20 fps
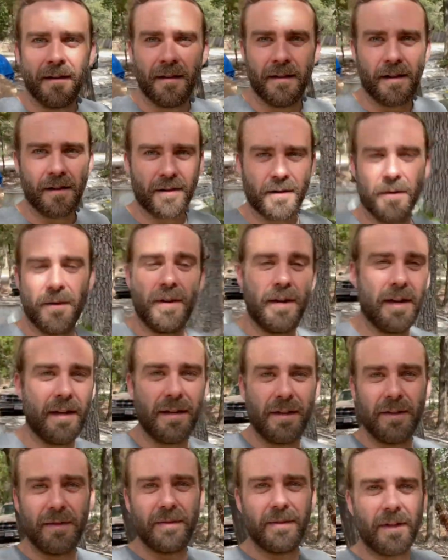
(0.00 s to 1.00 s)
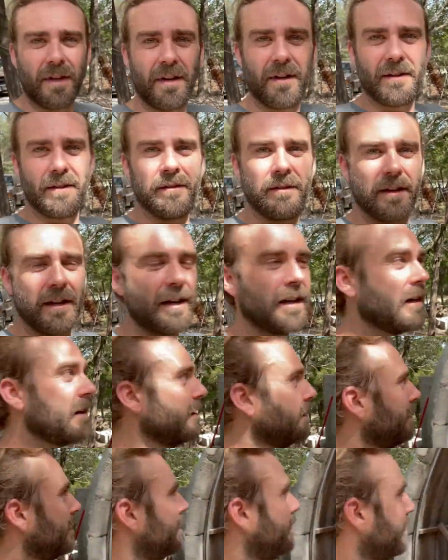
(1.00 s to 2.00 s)
I'll go ahead and do that other
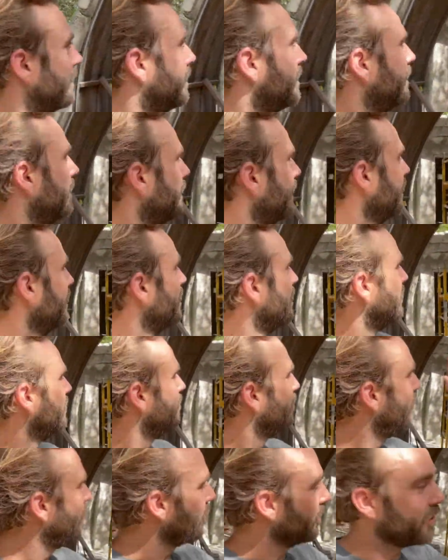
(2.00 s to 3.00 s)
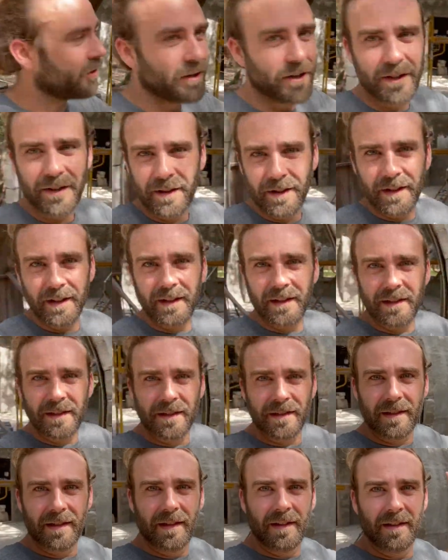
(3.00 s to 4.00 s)
layer, mortar in
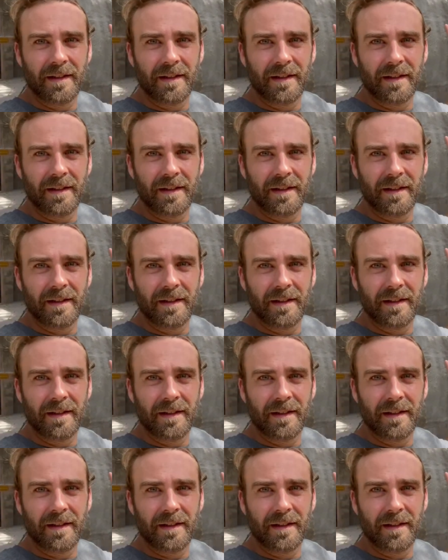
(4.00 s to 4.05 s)
this,